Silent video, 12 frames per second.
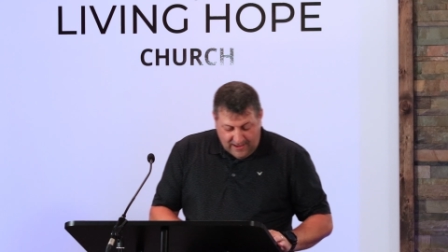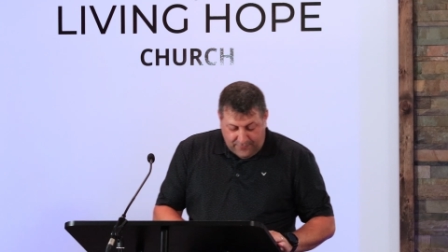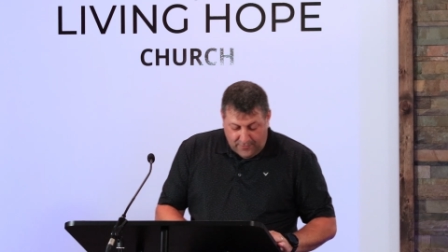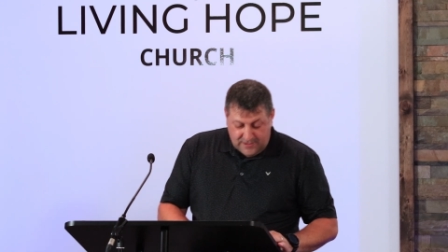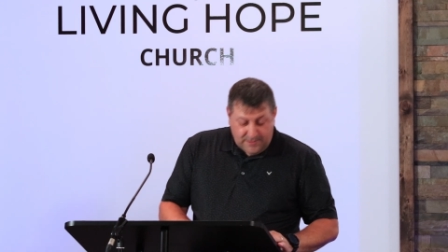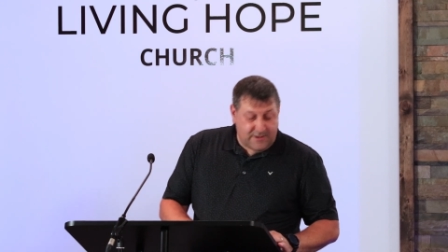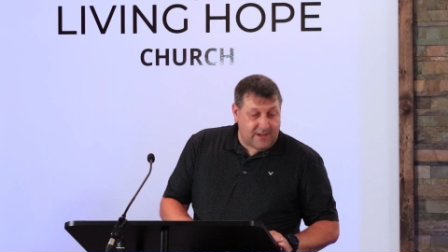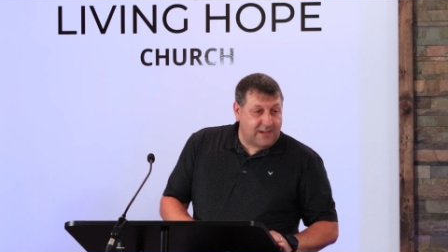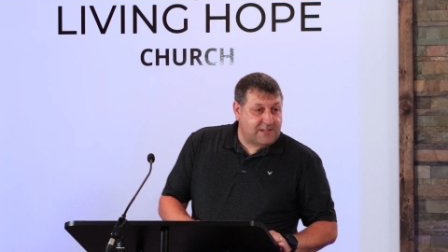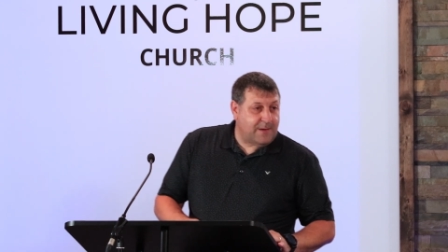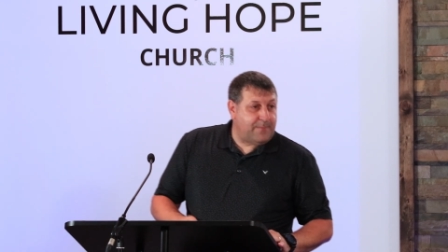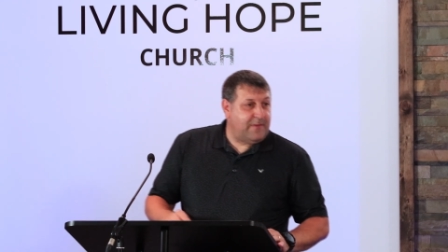folks, let me tell you
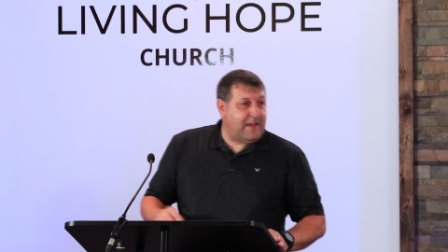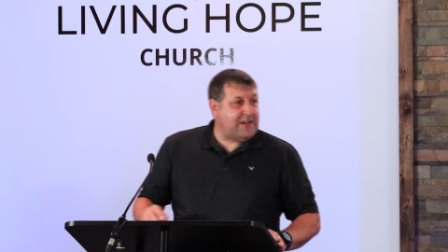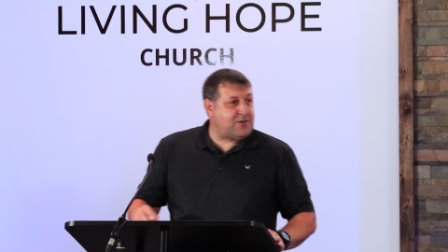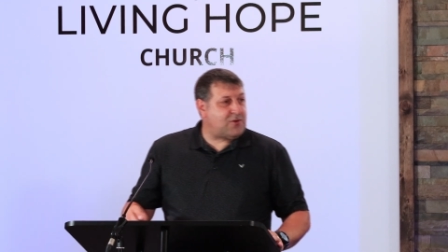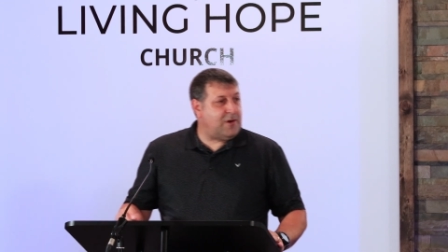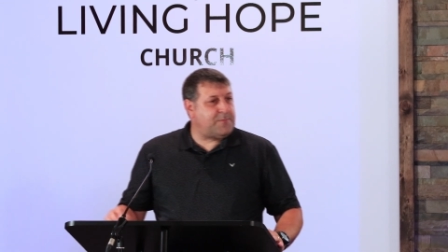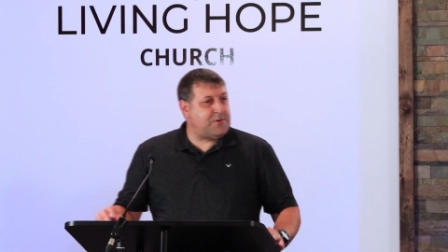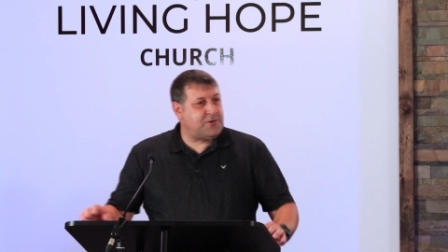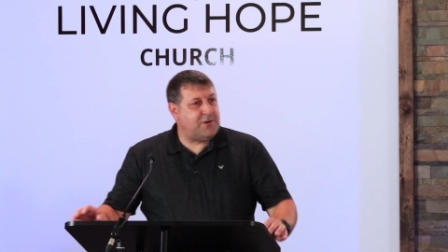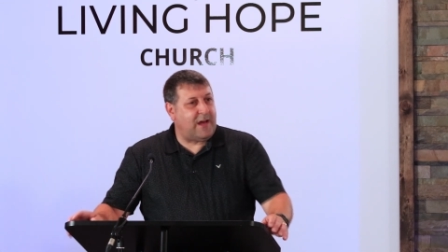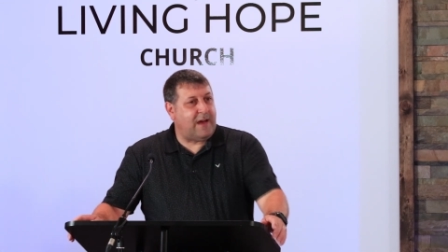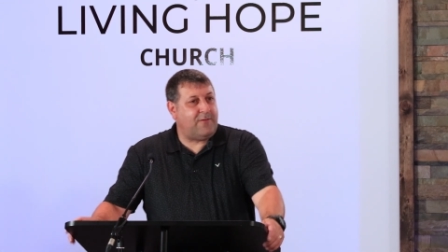something. That scripture
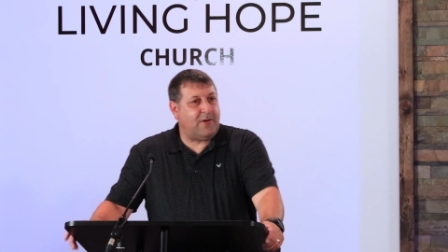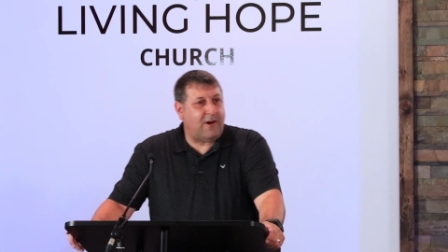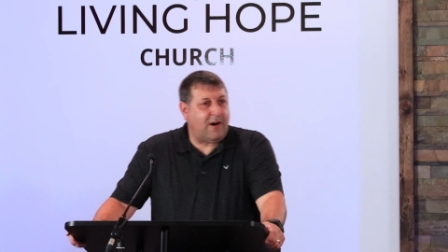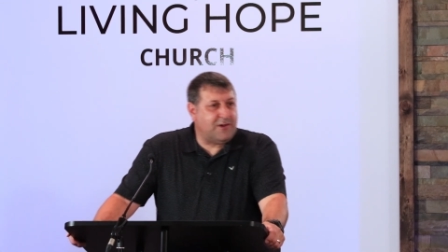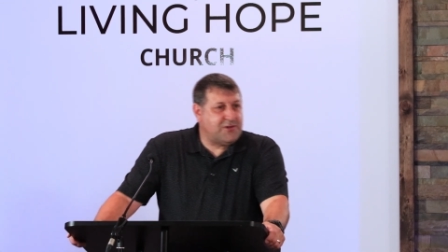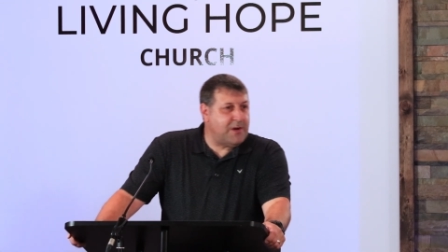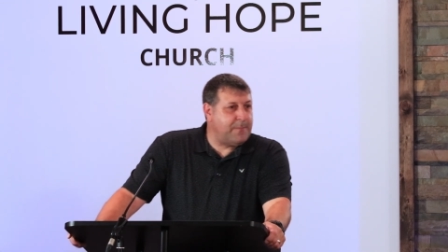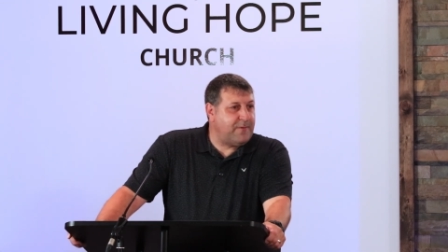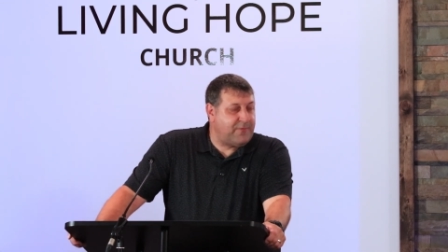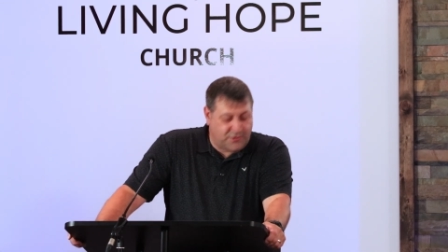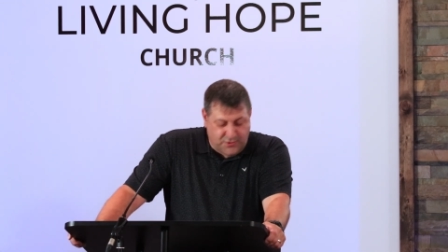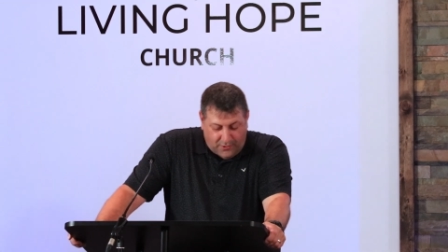should have your heart jumping
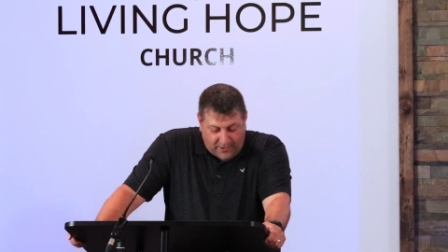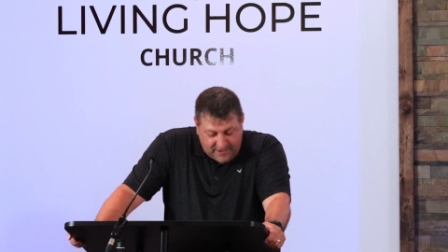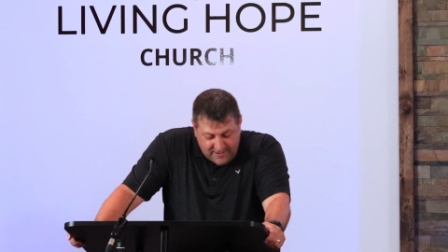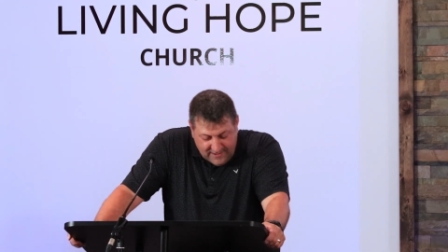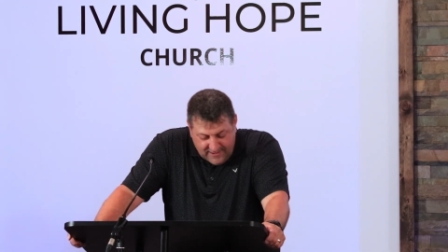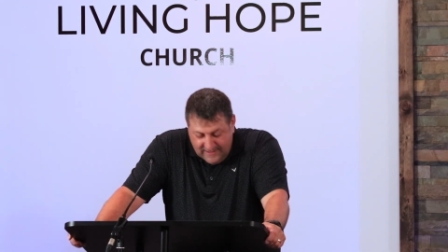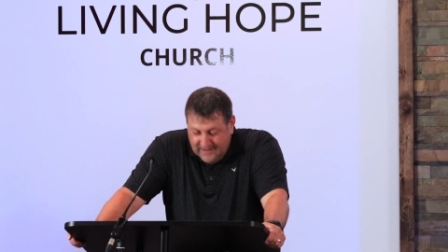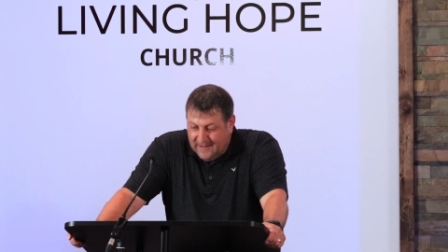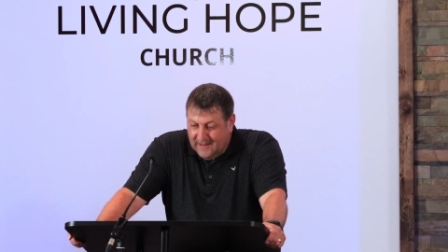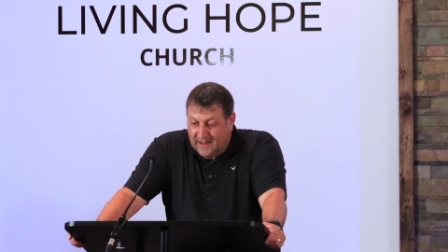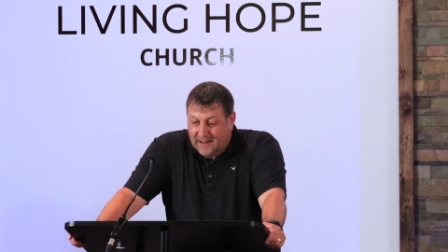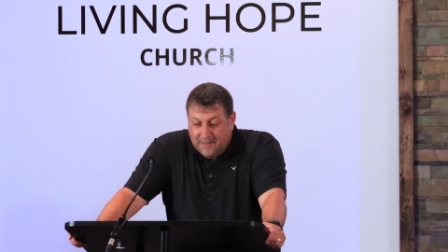for joy
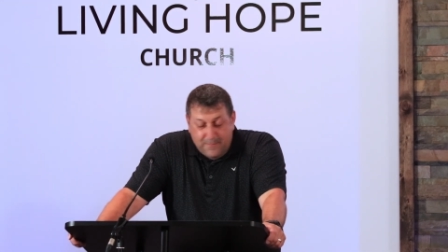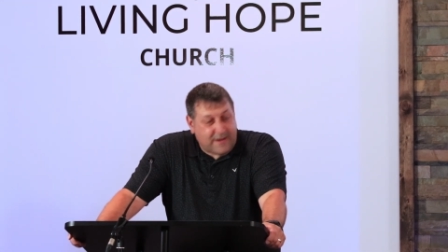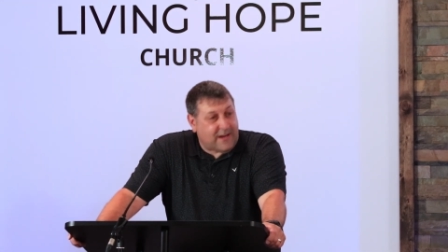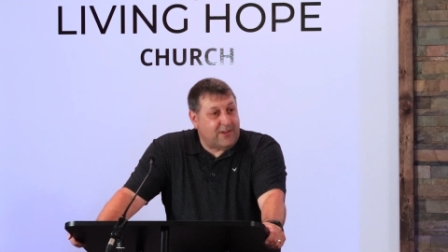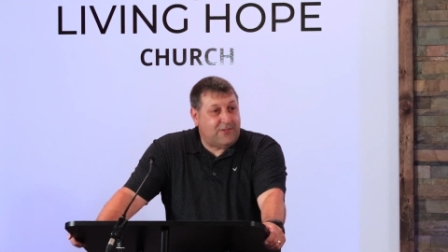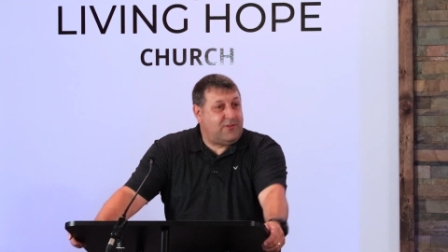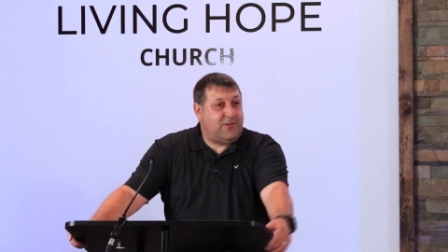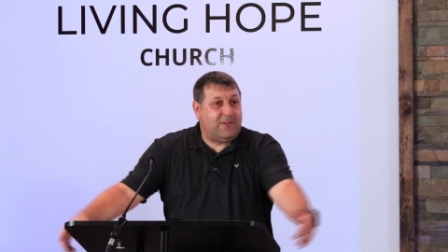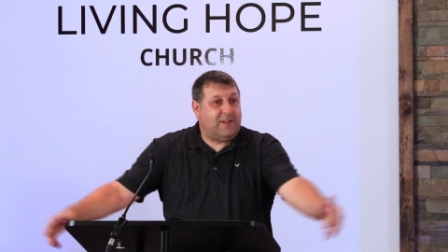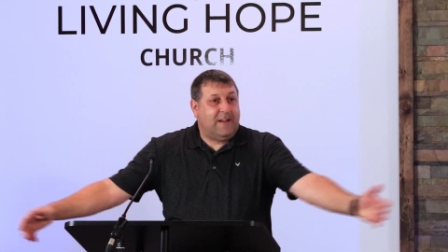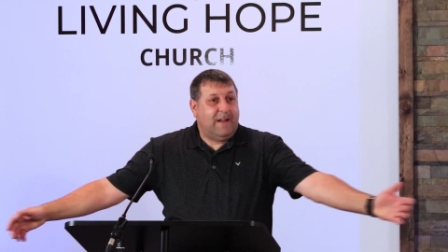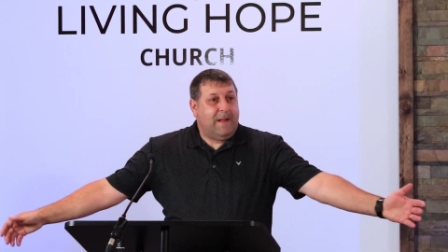because
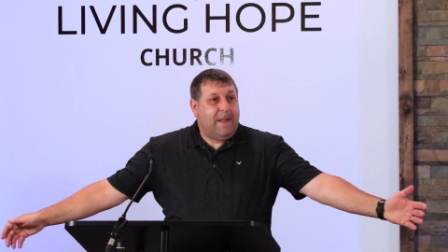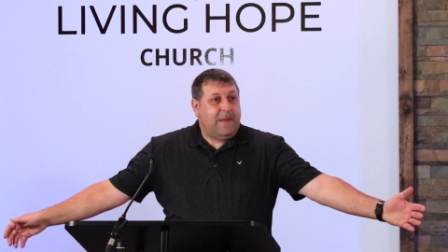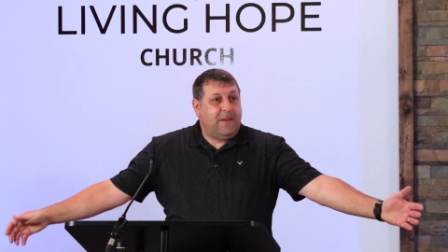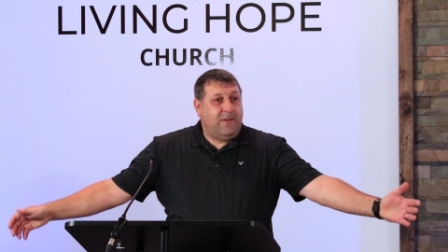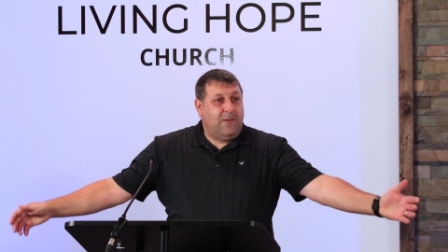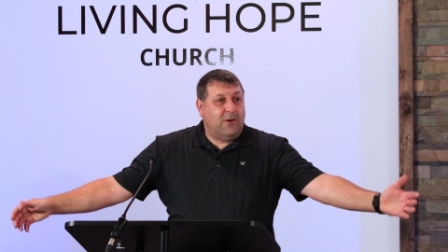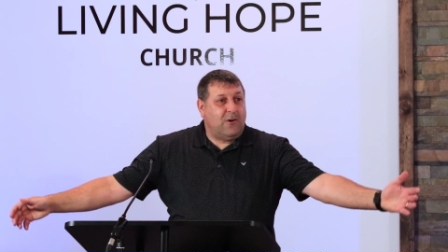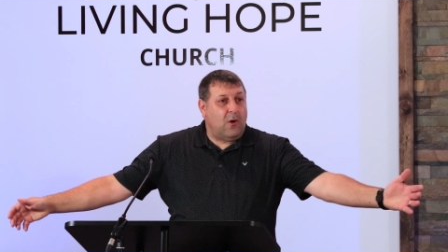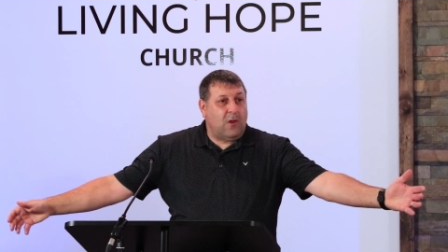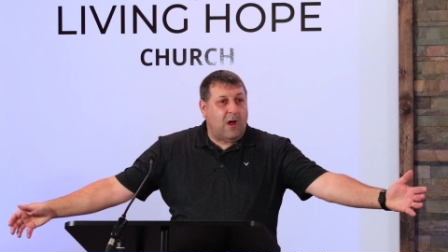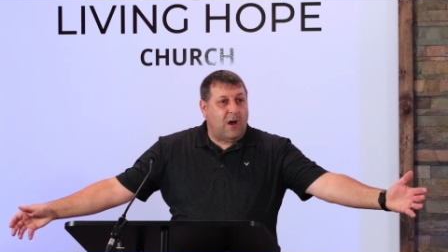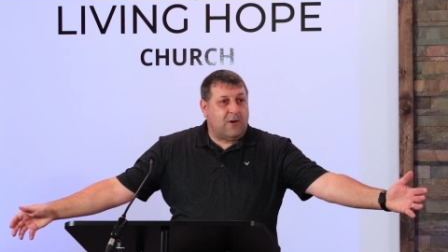you're no
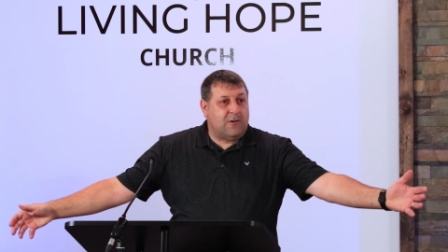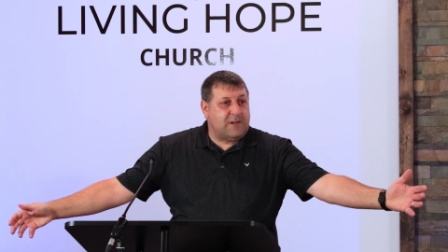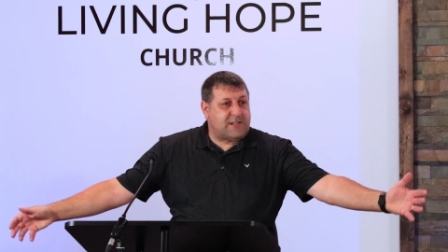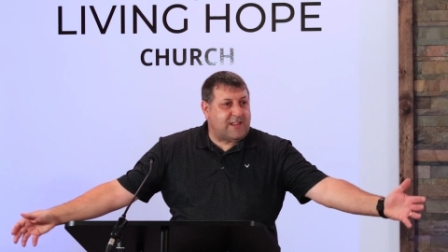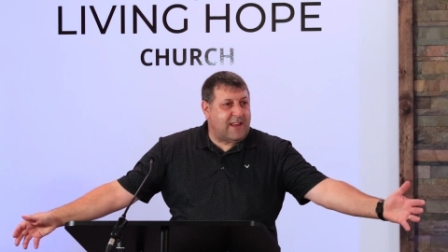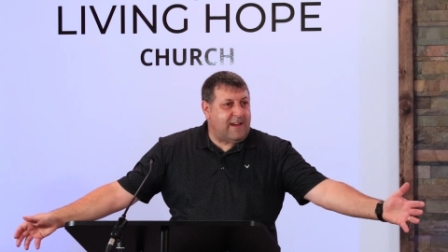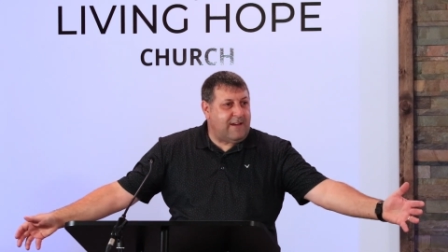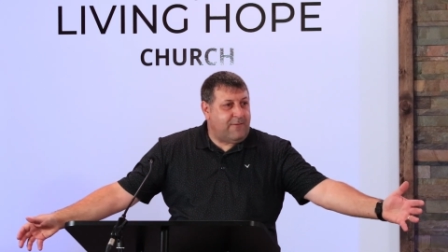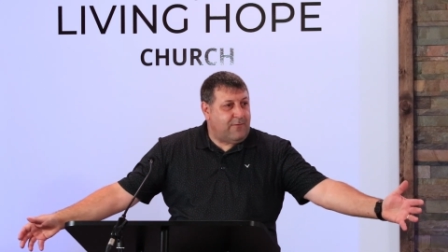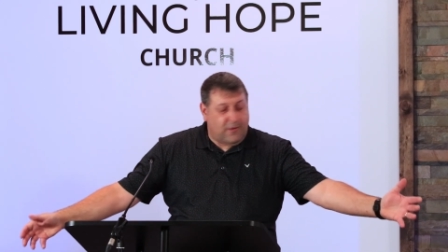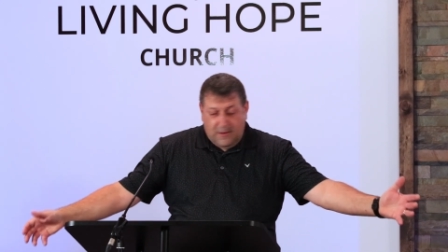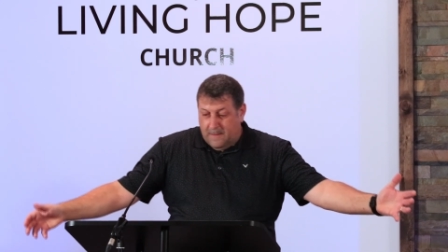longer a slave.